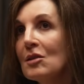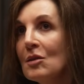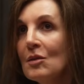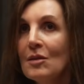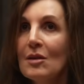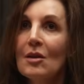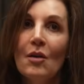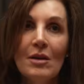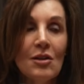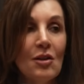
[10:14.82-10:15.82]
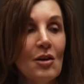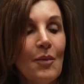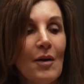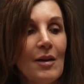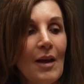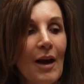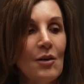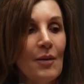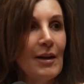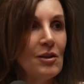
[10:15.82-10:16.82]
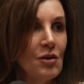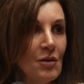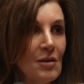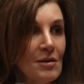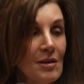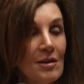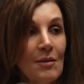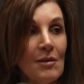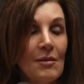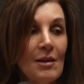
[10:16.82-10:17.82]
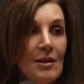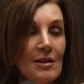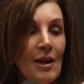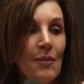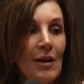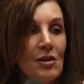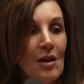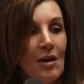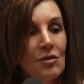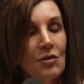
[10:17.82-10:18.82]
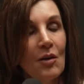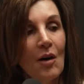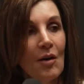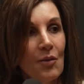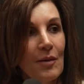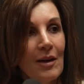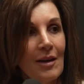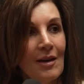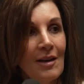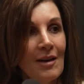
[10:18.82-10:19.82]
so going to your point, how do I choose? Sometimes on the same patient, I'll do all three.